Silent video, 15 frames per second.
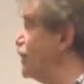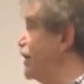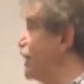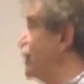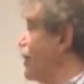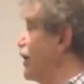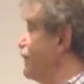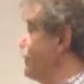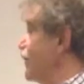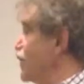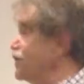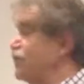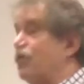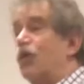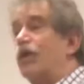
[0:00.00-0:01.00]
that our
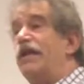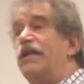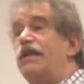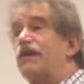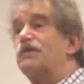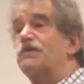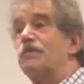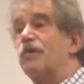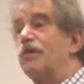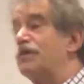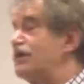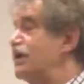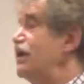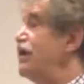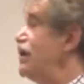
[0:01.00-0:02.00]
first 40
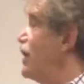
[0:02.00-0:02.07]
customers